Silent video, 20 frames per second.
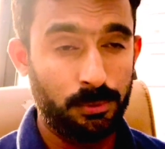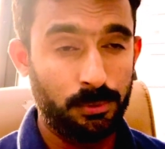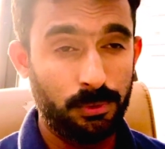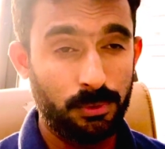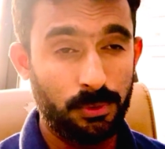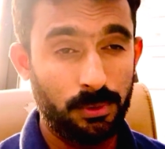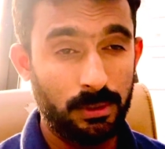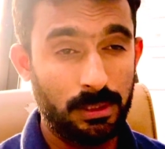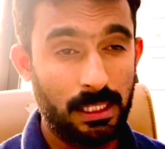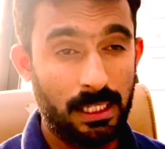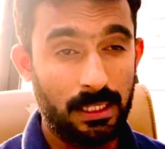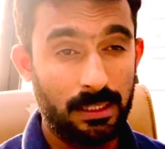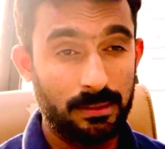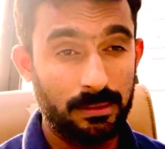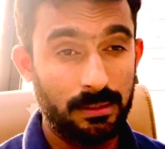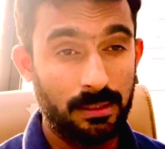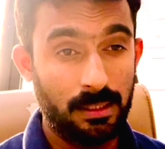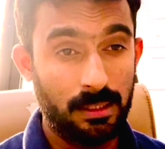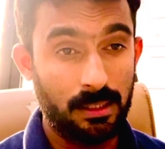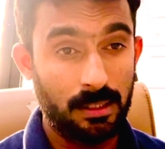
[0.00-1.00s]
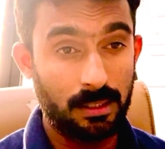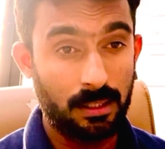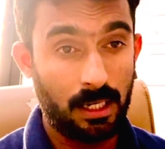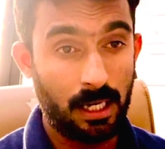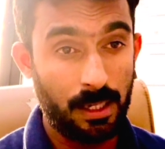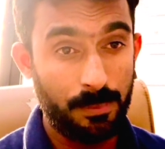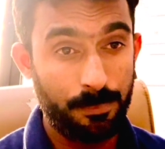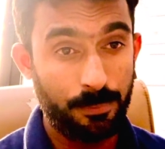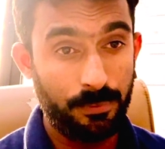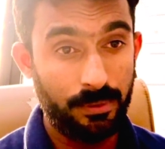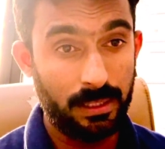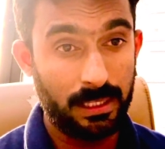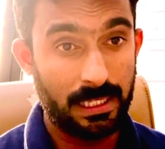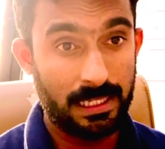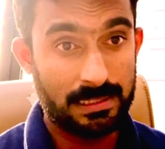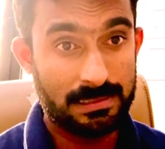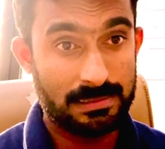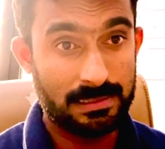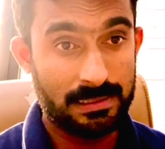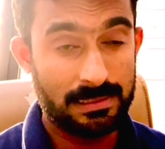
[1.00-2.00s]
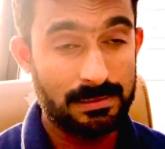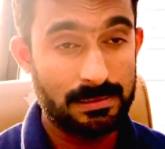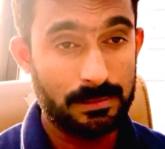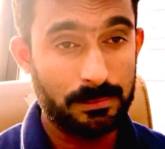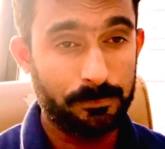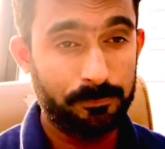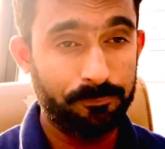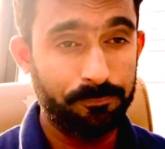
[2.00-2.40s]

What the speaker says: know that the corporate tax is